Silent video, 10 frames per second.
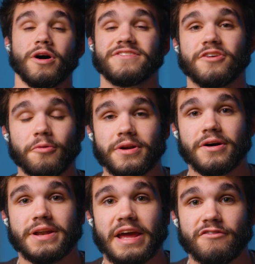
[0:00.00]
What's going
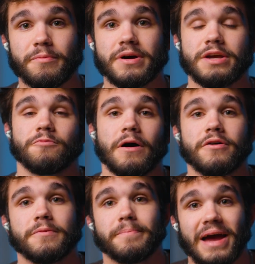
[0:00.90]
on everybody?
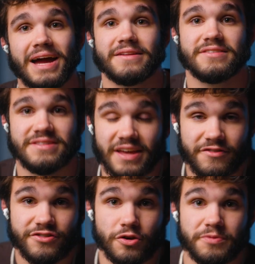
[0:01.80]
Welcome back to
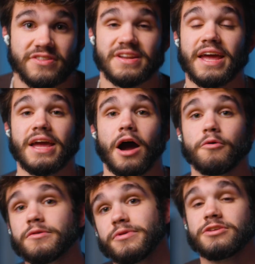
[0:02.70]
DevSlopes. Today, I
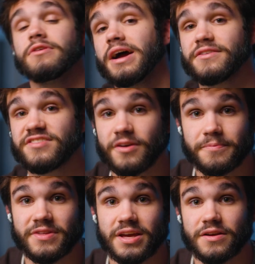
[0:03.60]
wanna to bring you guys
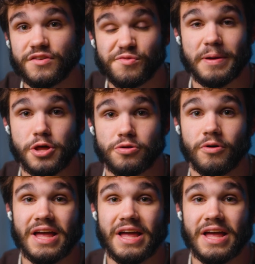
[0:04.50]
something special.